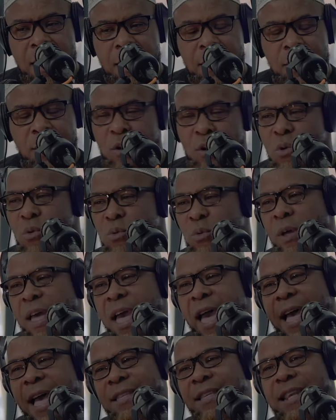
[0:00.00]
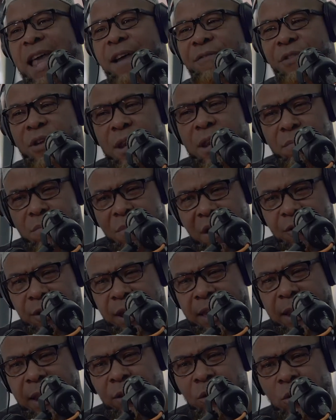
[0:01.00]
You know, as an African
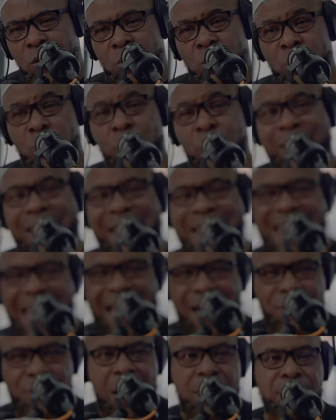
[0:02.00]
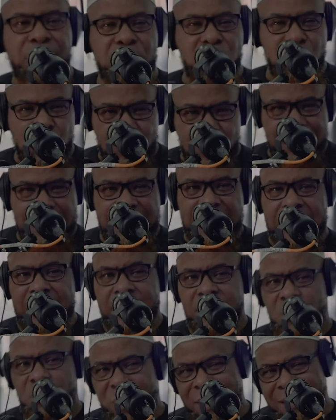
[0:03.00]
American who didn't have
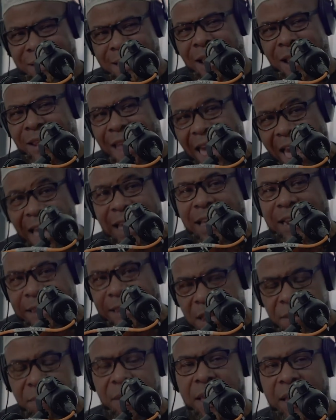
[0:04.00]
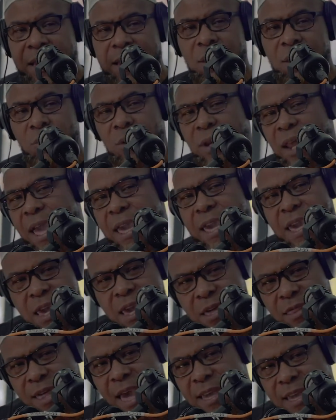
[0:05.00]
opportunities to excel academically, when I
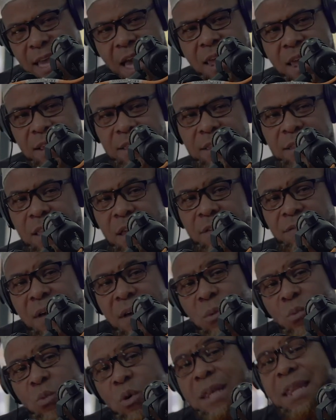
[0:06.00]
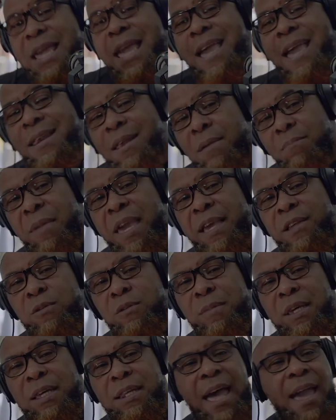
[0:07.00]
hear that kind of mm. stuff, on one hand, it
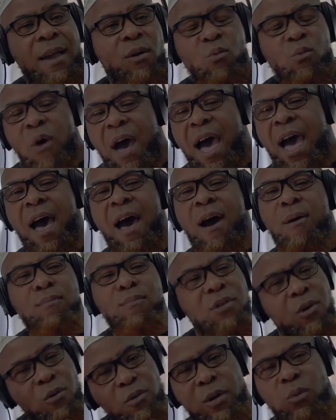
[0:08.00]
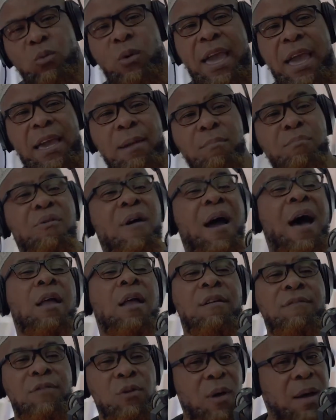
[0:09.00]
makes me like, wow, blown away. I'm
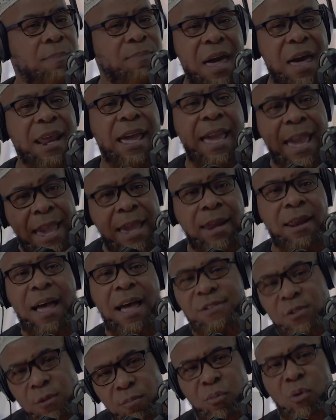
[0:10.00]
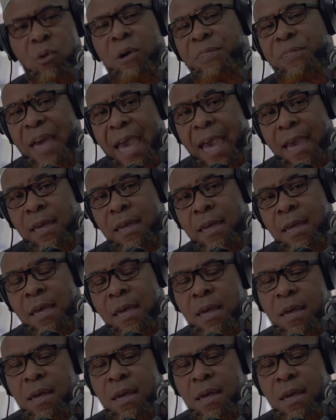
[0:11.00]
proud of you. I'm not a hater. I support mm. that.